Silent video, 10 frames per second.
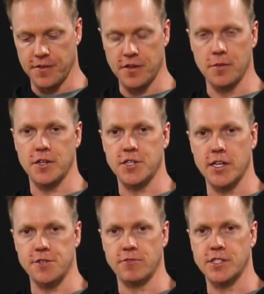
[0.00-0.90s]
the
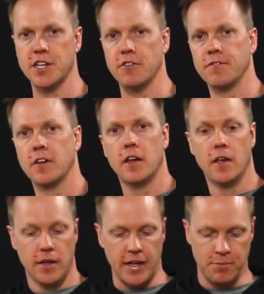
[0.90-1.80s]
turbocharger itself.
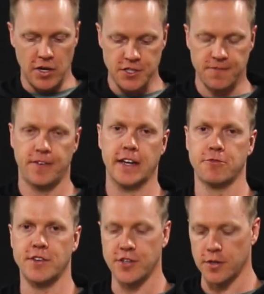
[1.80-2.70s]
Now most
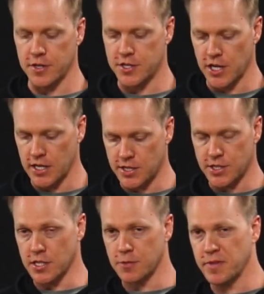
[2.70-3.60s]
factory
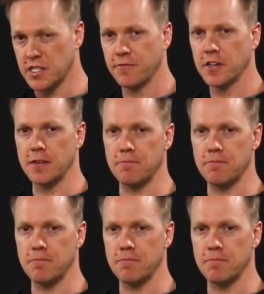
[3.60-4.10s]
turbochargers are specifically